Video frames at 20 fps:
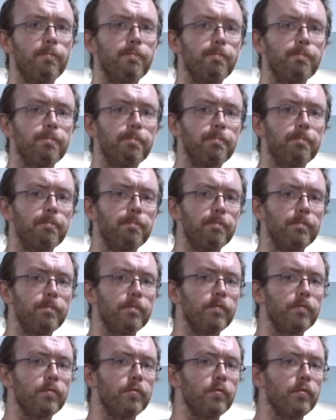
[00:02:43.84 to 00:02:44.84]

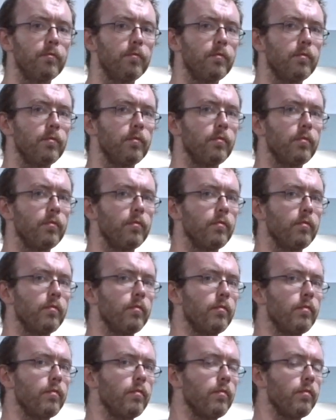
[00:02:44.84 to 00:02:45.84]

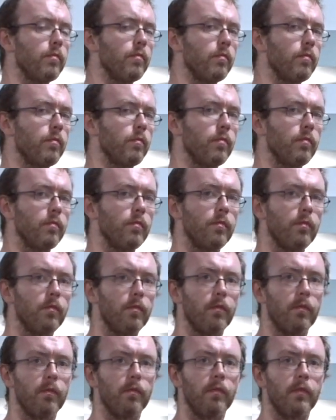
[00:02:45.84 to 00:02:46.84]

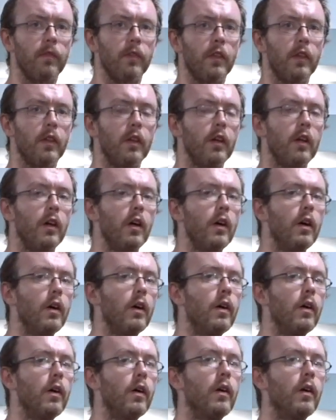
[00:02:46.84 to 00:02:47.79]
(silence)